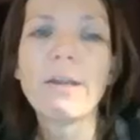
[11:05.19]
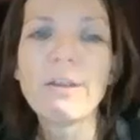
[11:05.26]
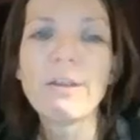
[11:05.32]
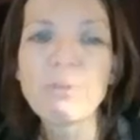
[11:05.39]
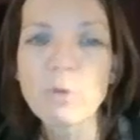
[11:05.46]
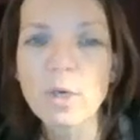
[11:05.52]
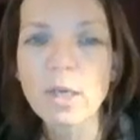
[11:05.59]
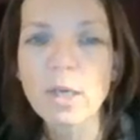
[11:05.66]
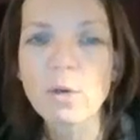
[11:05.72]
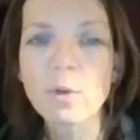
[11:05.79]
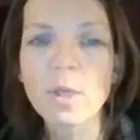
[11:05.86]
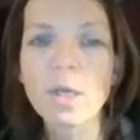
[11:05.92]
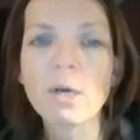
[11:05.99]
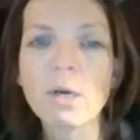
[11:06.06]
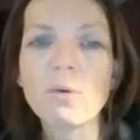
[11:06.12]
If you click
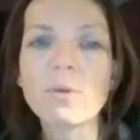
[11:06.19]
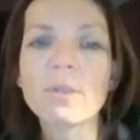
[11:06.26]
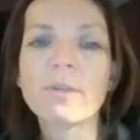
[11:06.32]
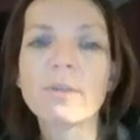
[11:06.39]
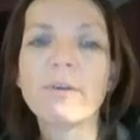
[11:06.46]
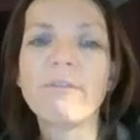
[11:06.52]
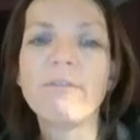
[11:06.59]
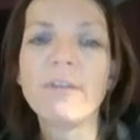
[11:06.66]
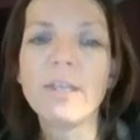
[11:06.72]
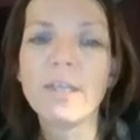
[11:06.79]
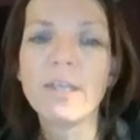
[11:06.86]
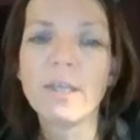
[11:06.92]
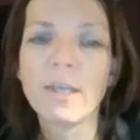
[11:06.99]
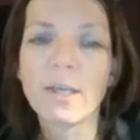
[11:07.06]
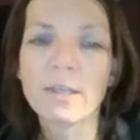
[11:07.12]
on the code,
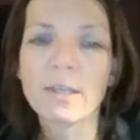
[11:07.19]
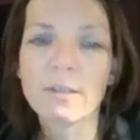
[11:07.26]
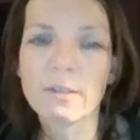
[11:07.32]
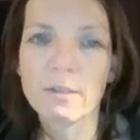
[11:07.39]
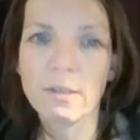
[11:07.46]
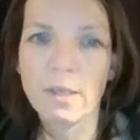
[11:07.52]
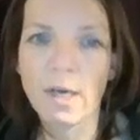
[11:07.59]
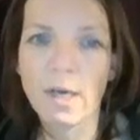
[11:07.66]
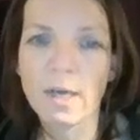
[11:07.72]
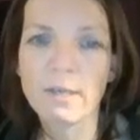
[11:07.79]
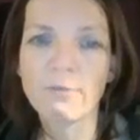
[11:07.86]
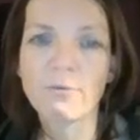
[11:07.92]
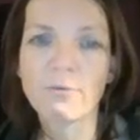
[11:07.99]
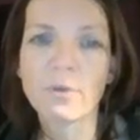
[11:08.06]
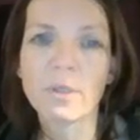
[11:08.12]
we get a
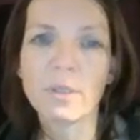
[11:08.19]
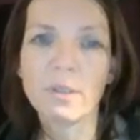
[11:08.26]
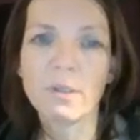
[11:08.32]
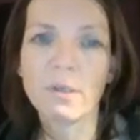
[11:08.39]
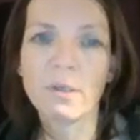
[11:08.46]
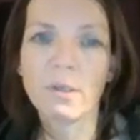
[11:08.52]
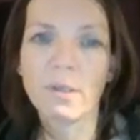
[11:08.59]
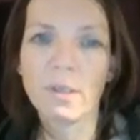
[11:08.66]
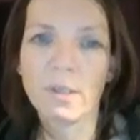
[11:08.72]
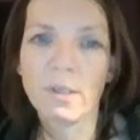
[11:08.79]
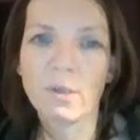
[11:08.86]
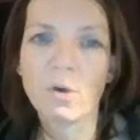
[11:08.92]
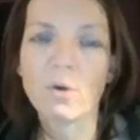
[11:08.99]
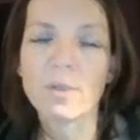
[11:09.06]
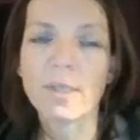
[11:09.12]
different
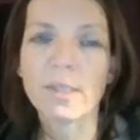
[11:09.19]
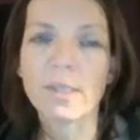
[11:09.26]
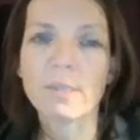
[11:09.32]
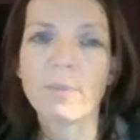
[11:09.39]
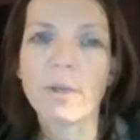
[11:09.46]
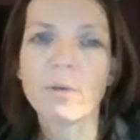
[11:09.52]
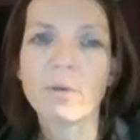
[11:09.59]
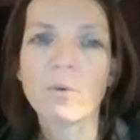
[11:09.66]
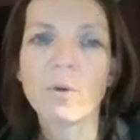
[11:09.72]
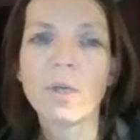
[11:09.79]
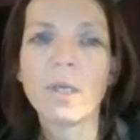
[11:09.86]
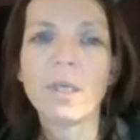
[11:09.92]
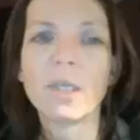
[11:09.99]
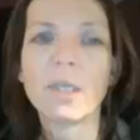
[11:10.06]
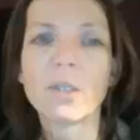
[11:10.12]
context menu.
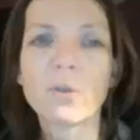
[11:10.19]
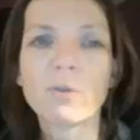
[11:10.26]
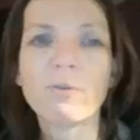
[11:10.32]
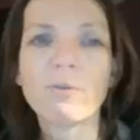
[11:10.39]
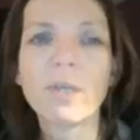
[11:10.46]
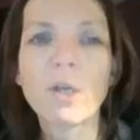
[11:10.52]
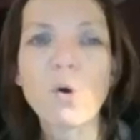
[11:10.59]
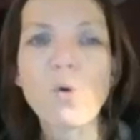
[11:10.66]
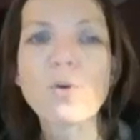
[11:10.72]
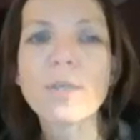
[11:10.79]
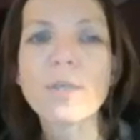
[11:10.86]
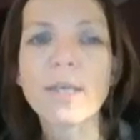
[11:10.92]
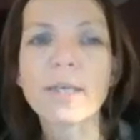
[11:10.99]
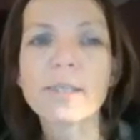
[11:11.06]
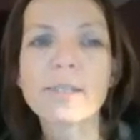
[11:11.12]
So it's really
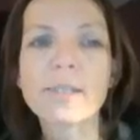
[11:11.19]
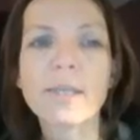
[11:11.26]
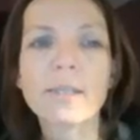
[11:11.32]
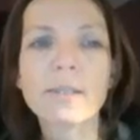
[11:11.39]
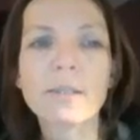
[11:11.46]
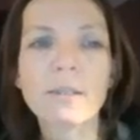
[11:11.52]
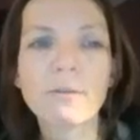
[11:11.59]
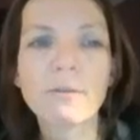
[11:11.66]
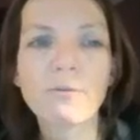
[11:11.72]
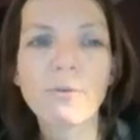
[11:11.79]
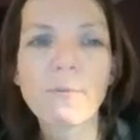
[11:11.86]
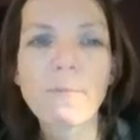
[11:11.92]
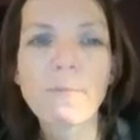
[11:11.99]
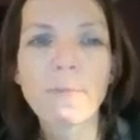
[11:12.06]
context sensitive.